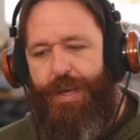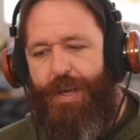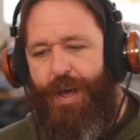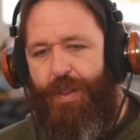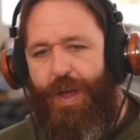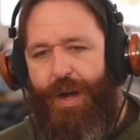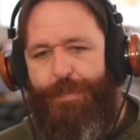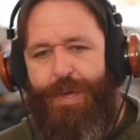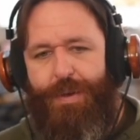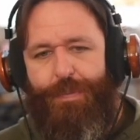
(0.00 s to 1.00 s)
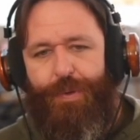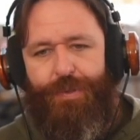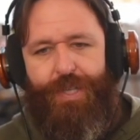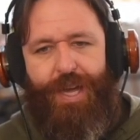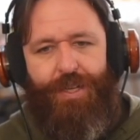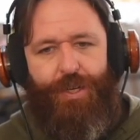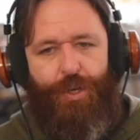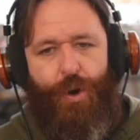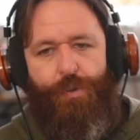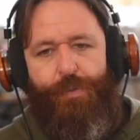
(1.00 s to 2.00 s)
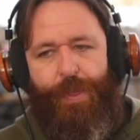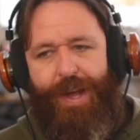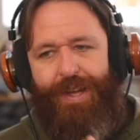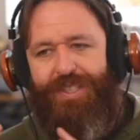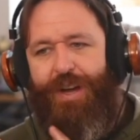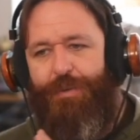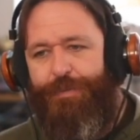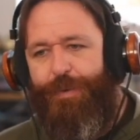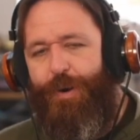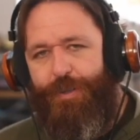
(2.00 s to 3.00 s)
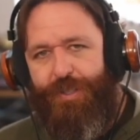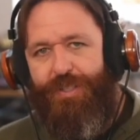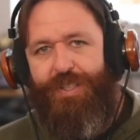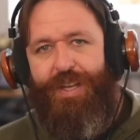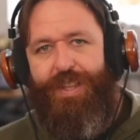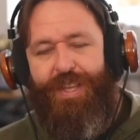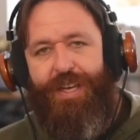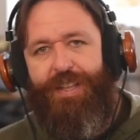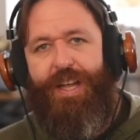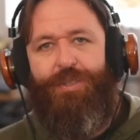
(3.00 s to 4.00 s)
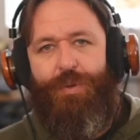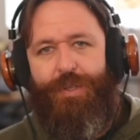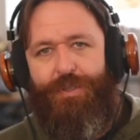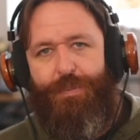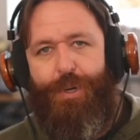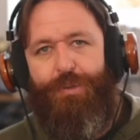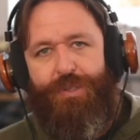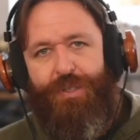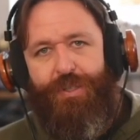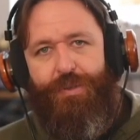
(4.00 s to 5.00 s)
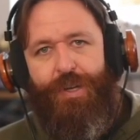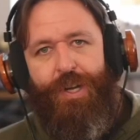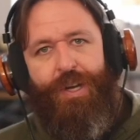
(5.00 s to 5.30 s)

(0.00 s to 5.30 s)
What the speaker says: a lot of people tend to go for that sound first because they think that's what they're supposed to do.